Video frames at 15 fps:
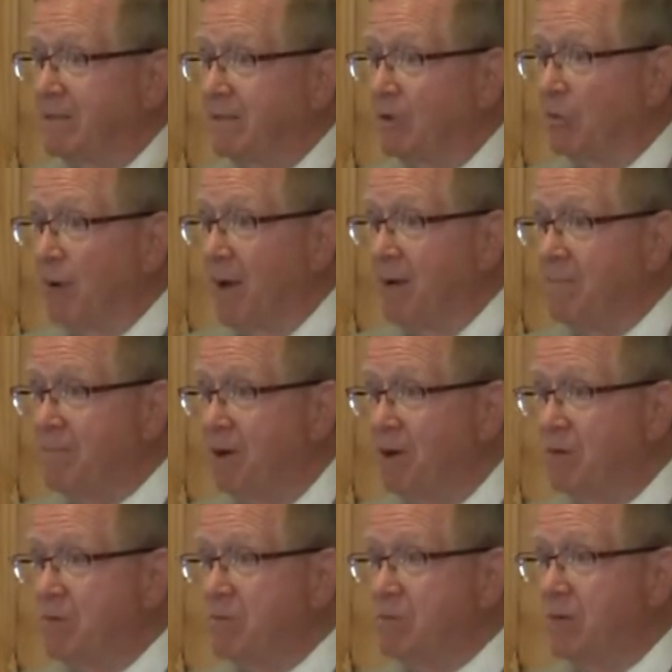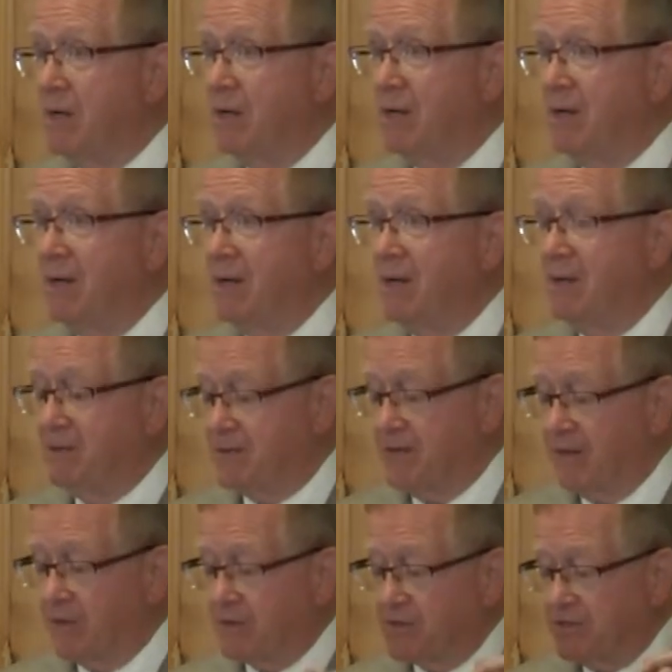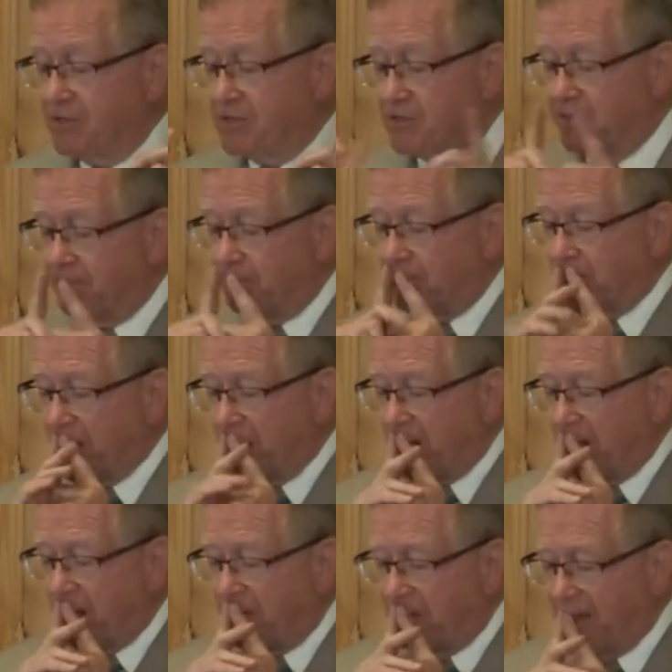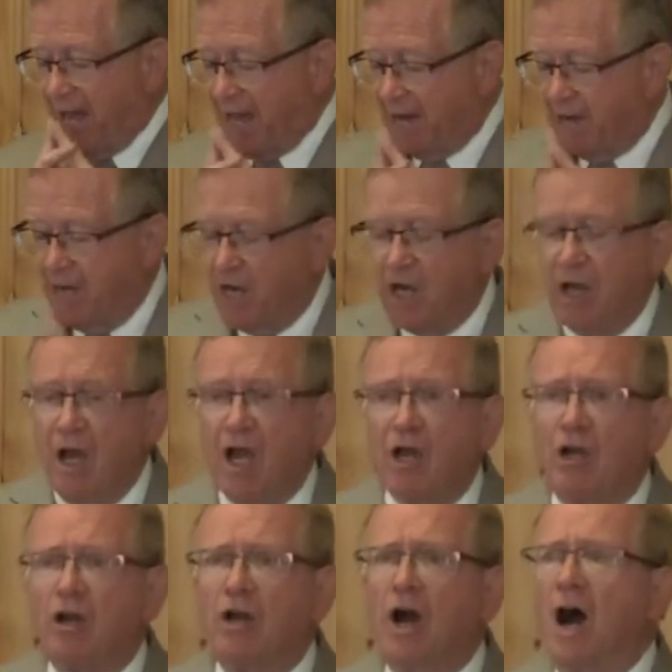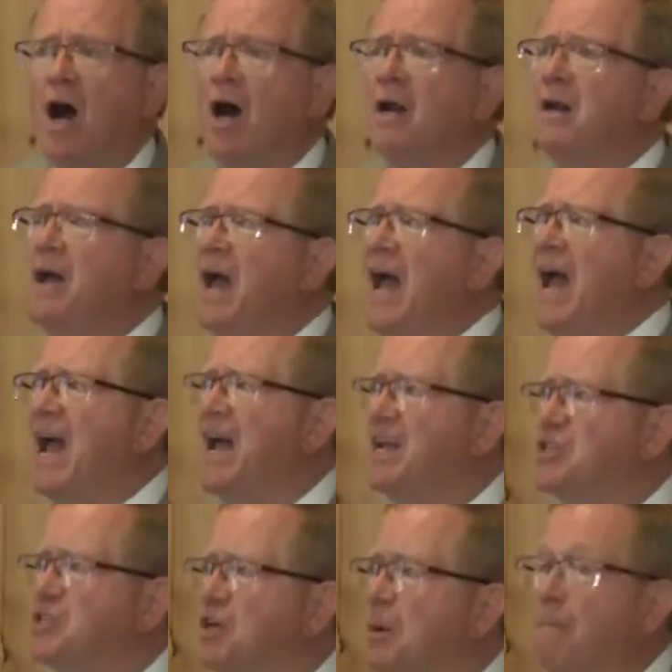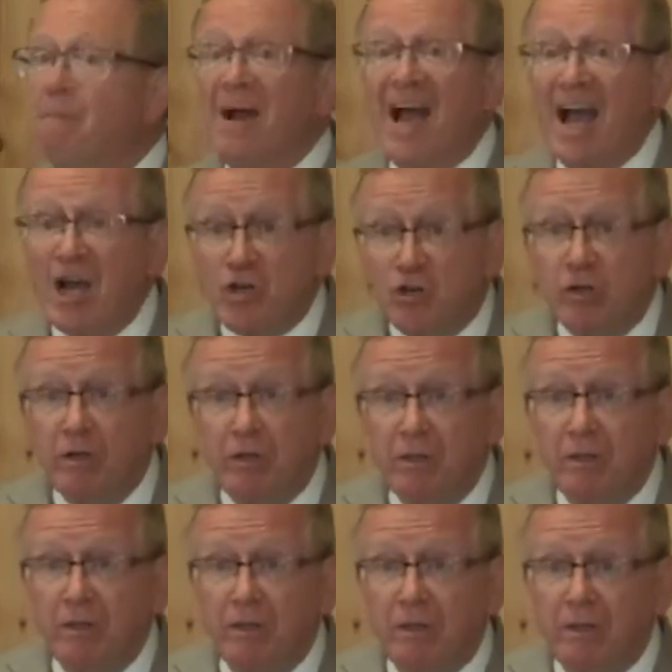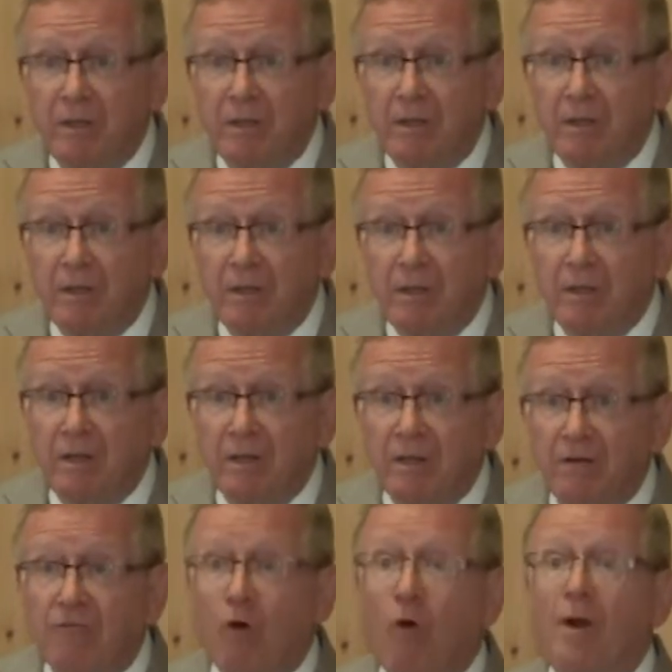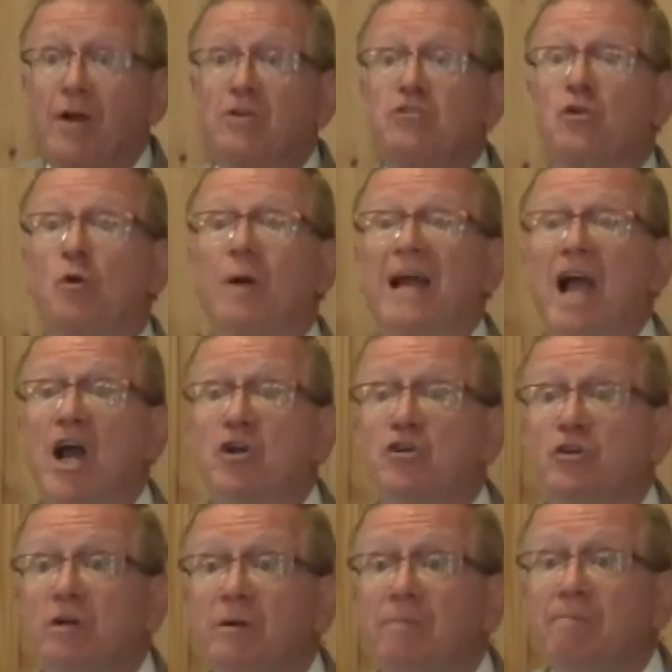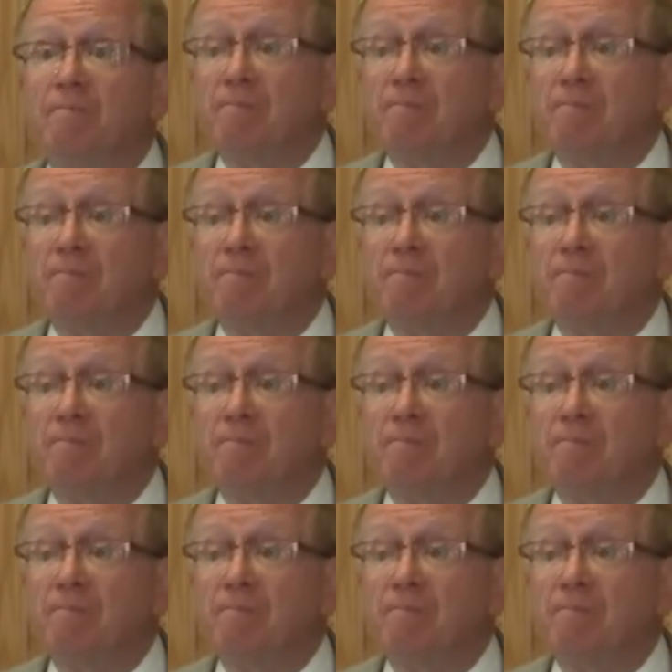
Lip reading: The rainbow tells us that God has compassion for his creation.